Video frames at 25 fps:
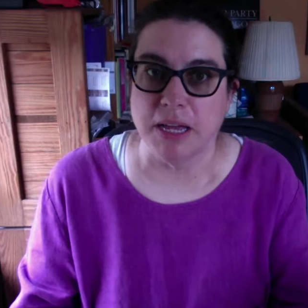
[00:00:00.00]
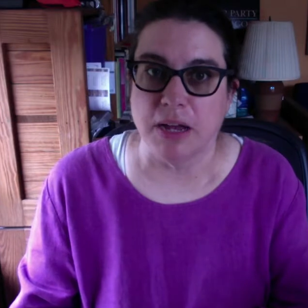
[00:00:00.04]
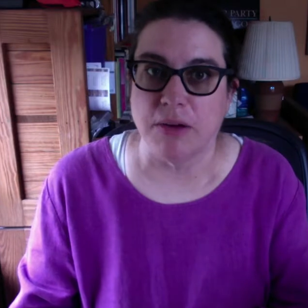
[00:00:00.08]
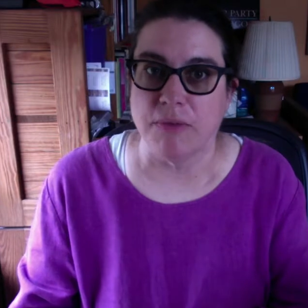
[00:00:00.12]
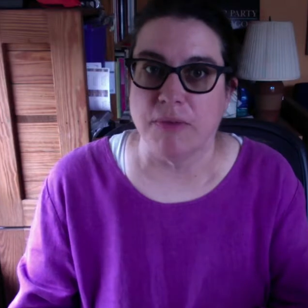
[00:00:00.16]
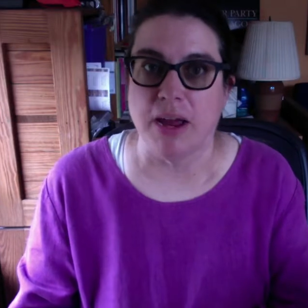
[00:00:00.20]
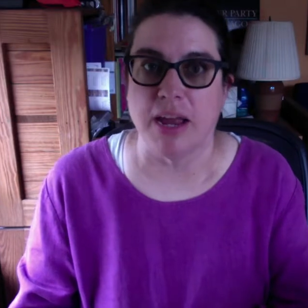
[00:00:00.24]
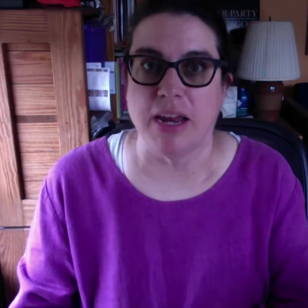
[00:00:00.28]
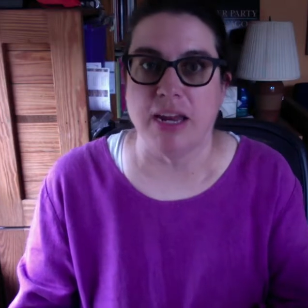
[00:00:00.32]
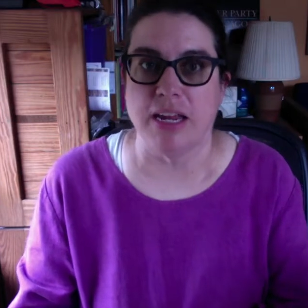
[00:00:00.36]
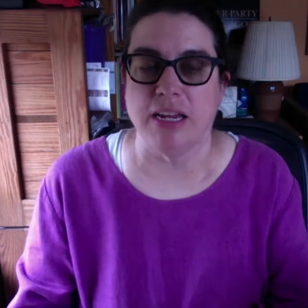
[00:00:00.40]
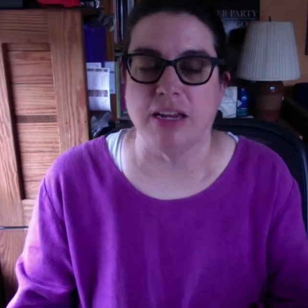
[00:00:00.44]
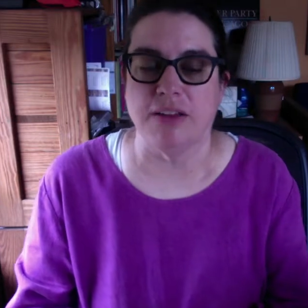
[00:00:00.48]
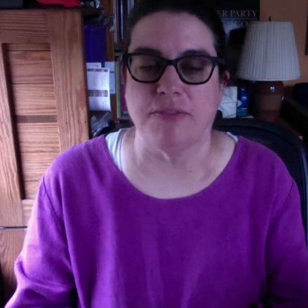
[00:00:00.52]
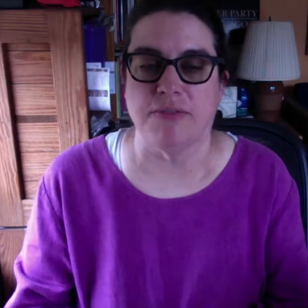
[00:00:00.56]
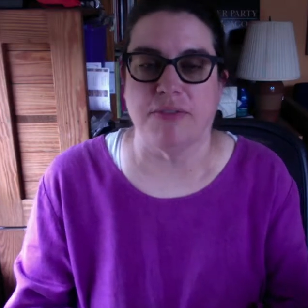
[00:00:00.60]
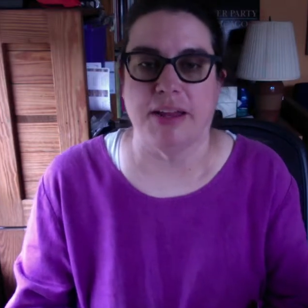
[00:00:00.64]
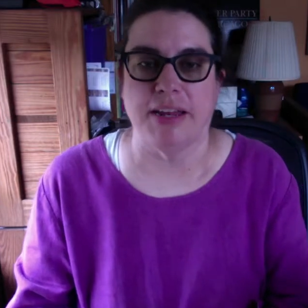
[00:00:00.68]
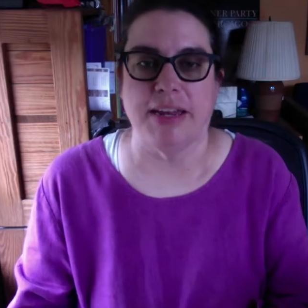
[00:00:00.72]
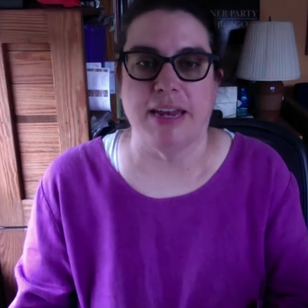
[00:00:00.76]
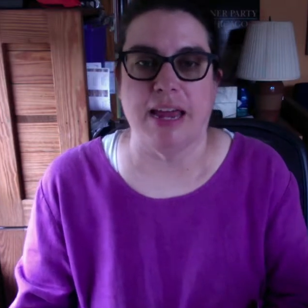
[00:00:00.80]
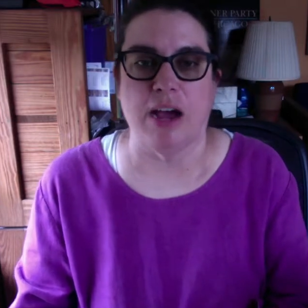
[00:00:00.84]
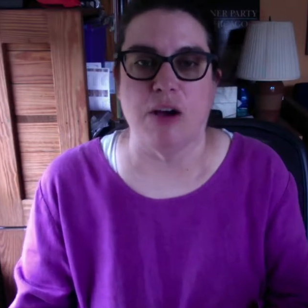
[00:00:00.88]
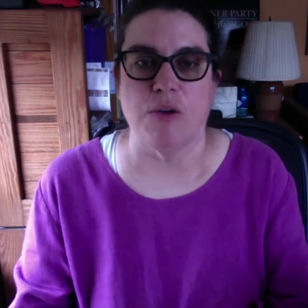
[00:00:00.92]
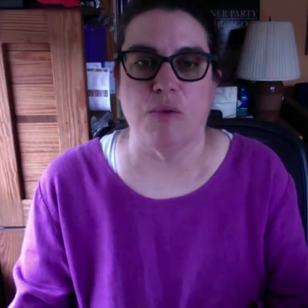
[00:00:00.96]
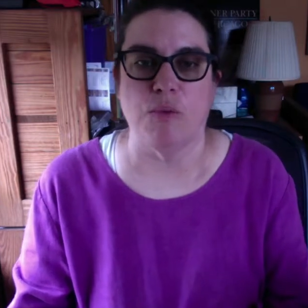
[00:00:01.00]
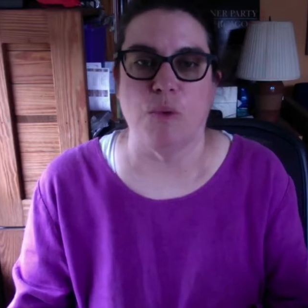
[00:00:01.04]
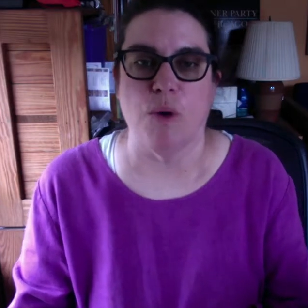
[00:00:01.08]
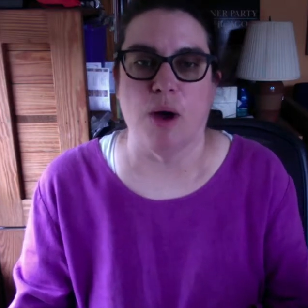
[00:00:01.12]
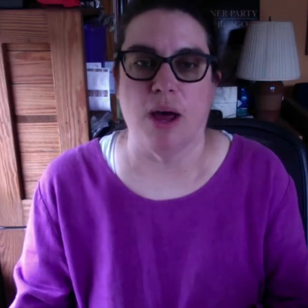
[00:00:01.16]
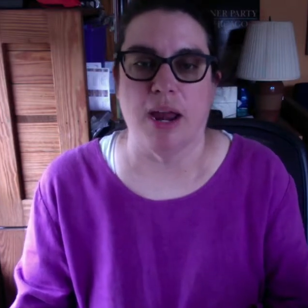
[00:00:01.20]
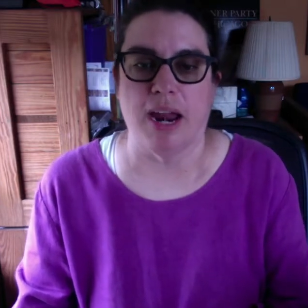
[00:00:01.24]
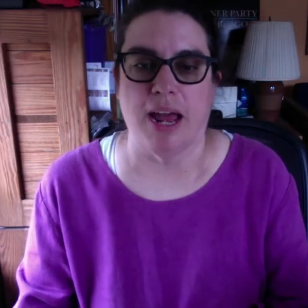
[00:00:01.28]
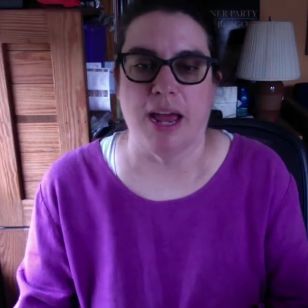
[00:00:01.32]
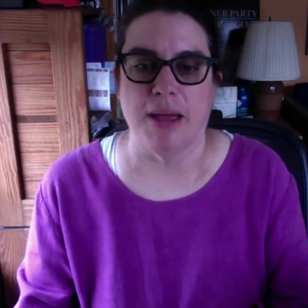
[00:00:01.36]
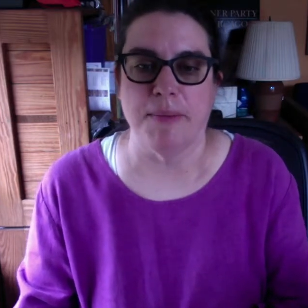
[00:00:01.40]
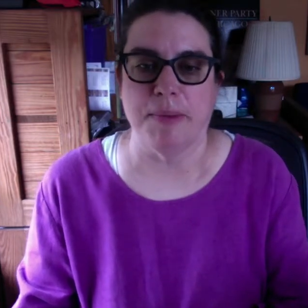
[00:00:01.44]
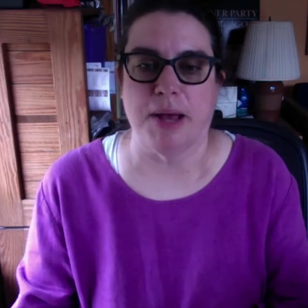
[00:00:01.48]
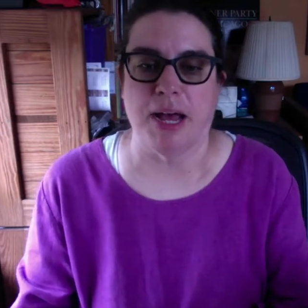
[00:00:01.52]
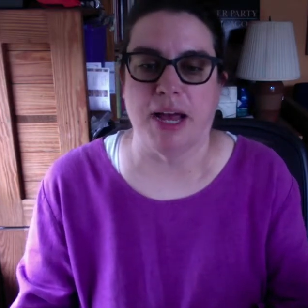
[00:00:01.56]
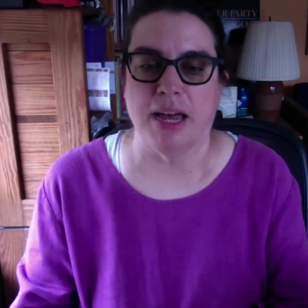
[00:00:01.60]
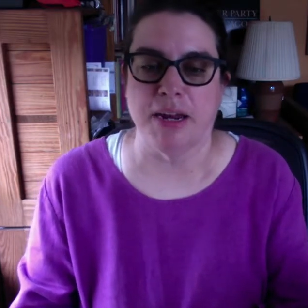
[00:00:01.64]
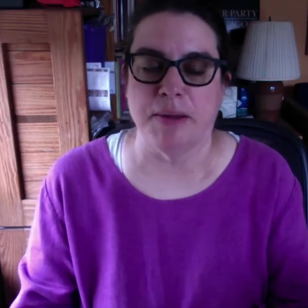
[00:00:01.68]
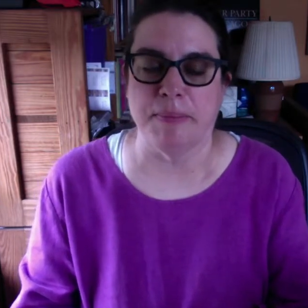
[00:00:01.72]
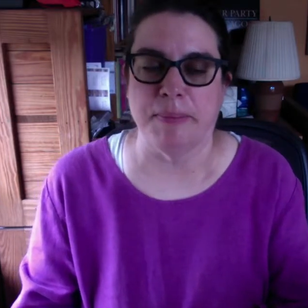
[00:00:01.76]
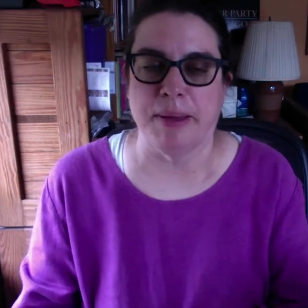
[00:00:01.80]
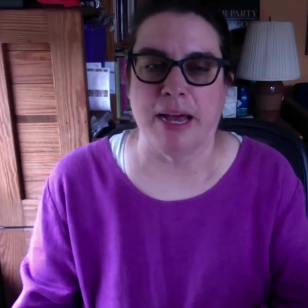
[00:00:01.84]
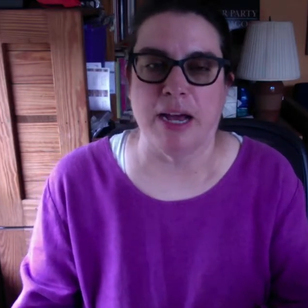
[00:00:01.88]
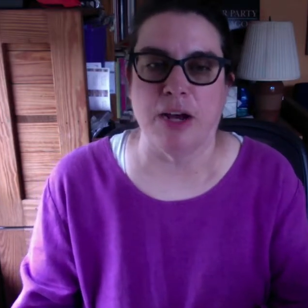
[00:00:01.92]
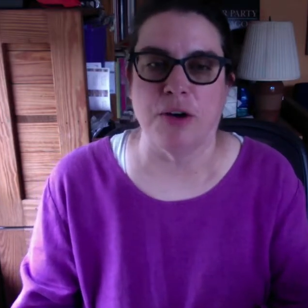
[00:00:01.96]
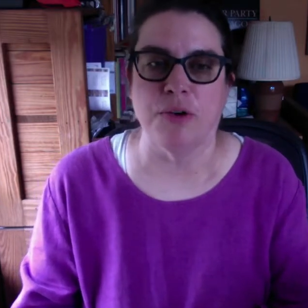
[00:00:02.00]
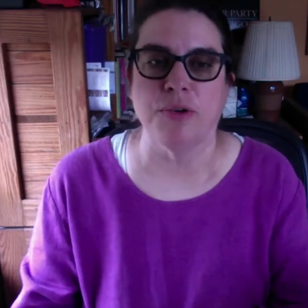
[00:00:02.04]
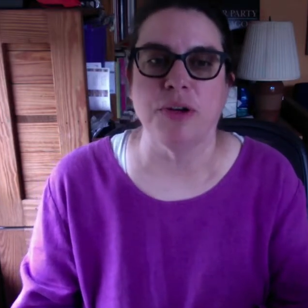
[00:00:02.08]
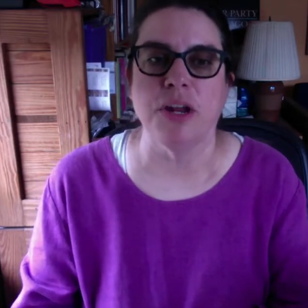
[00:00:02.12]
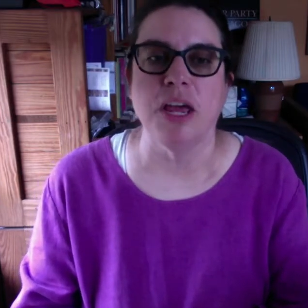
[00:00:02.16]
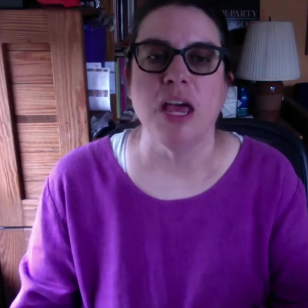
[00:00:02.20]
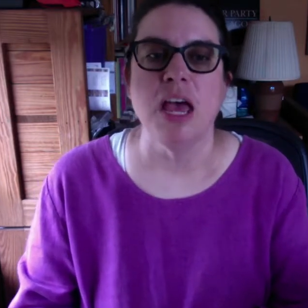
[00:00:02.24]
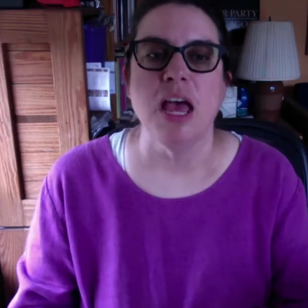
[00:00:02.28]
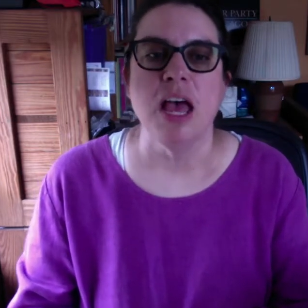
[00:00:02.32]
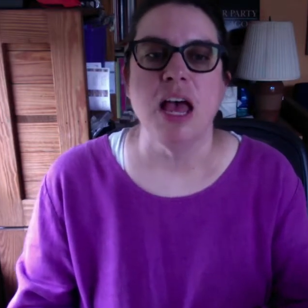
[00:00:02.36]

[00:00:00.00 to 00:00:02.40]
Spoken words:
already to find out what I'm on about.